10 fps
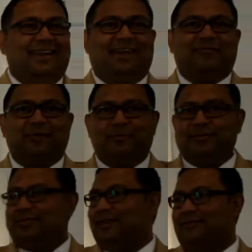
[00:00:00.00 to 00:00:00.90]
If it
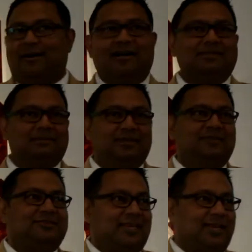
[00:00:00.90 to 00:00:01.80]
was not Ron's
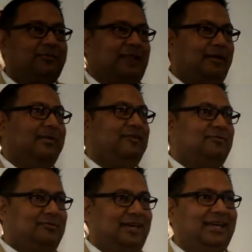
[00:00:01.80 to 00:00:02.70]
music, it would have
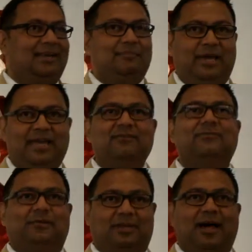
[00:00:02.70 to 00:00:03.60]
been really
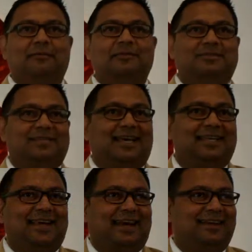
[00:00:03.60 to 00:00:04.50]
painful. I would say
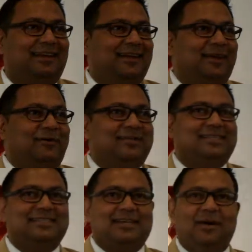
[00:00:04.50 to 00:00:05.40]
that, which
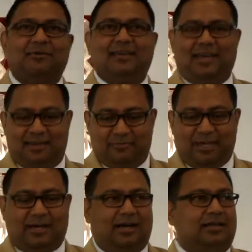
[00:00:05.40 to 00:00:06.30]
is okay
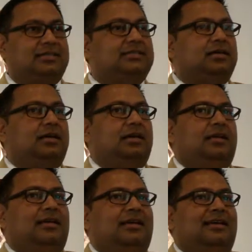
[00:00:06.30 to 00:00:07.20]
because
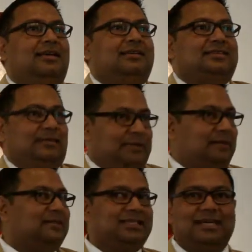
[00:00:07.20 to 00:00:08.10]

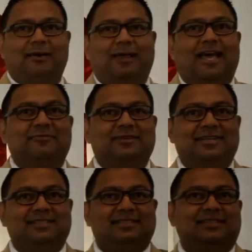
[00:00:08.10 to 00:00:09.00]
sometimes that's how life
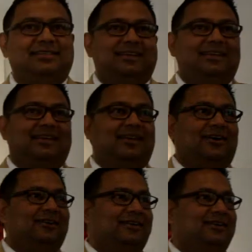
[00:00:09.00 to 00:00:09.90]
is, you
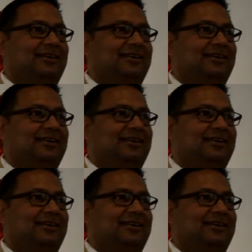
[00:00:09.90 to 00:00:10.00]
know?